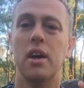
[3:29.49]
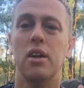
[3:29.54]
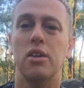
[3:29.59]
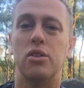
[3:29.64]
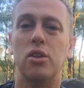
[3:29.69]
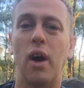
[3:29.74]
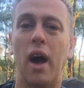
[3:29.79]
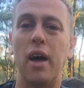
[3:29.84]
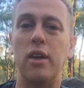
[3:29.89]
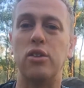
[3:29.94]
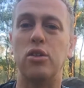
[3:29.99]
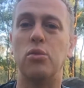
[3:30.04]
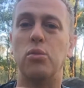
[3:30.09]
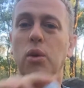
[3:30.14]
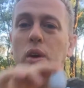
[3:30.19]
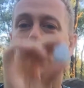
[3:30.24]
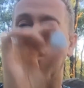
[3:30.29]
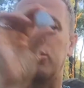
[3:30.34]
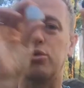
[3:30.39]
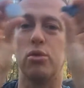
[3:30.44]
So as you
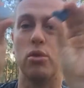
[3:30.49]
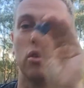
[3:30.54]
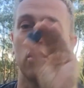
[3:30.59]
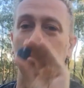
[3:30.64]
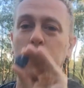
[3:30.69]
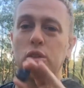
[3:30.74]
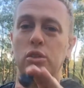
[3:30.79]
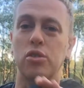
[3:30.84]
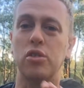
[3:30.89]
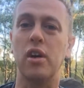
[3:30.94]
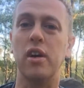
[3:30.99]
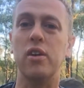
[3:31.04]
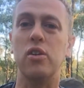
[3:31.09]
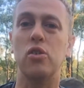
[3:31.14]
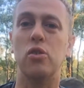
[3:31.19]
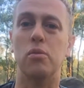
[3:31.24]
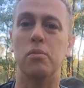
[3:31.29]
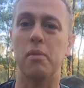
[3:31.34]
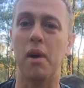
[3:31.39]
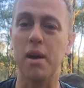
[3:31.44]
work through a lunar
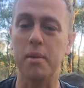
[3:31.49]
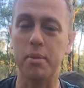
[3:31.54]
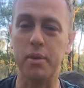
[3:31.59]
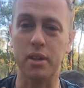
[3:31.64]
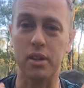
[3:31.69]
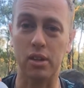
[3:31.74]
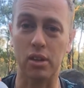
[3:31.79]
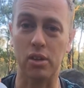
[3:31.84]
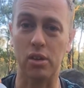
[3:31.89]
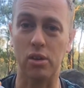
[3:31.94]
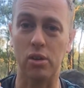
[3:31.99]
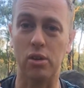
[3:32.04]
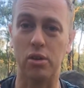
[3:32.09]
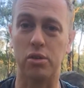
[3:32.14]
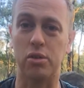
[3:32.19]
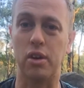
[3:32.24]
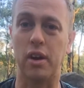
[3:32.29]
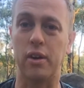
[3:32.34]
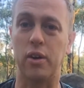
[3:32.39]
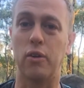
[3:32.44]
cycle, maybe the lunar
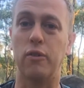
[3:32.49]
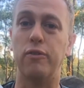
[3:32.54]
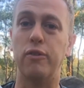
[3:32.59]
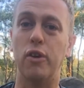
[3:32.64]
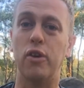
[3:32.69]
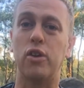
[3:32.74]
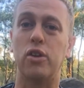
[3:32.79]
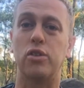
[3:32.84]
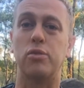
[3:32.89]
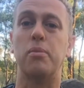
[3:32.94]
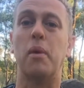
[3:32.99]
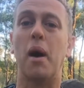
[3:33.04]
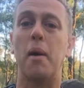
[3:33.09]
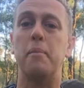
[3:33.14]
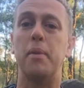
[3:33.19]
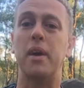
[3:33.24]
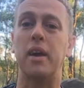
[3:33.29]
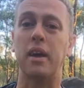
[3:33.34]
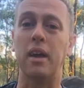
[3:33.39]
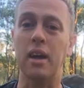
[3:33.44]
cycle focus
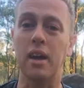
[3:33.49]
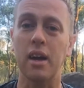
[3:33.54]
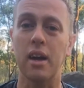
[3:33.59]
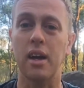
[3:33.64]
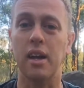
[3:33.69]
might be,